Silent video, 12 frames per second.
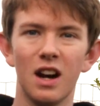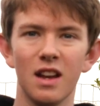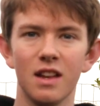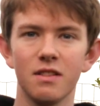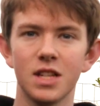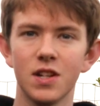
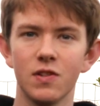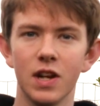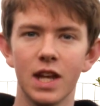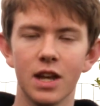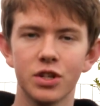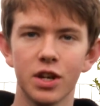I didn't
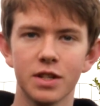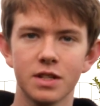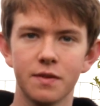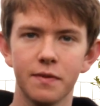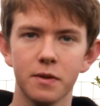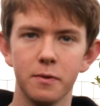really get a
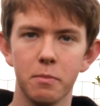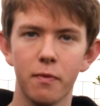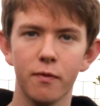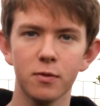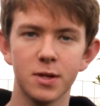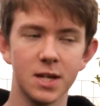chance to film it
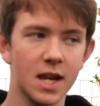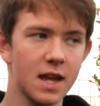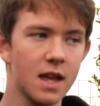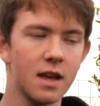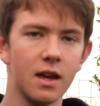before today.